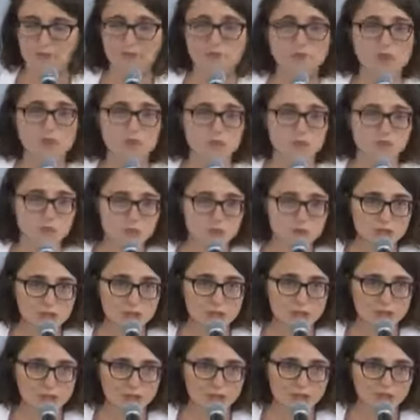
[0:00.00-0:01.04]
is
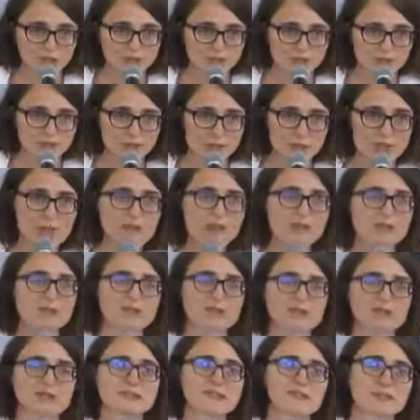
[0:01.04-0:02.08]
Eugene, Oregon,
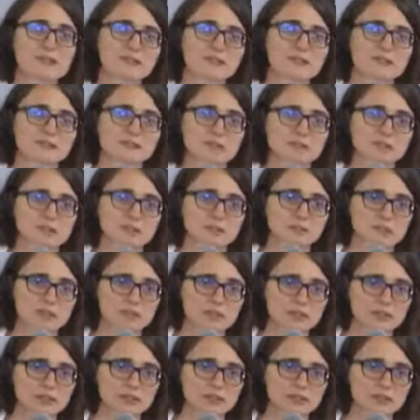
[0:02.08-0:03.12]
just signed a
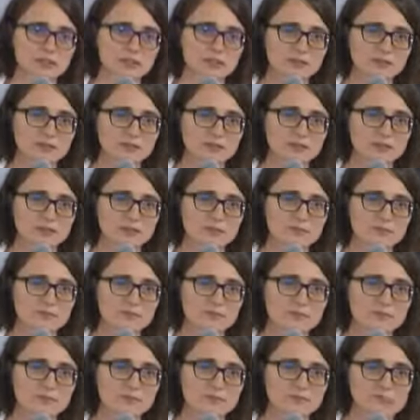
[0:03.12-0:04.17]
resolution on
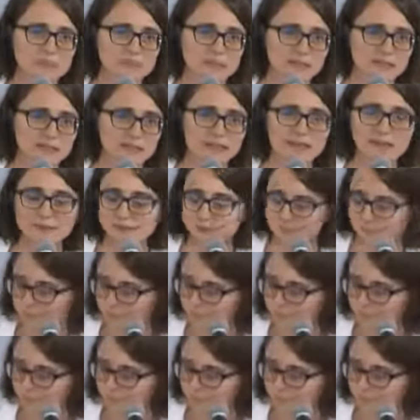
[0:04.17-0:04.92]
CEDAW.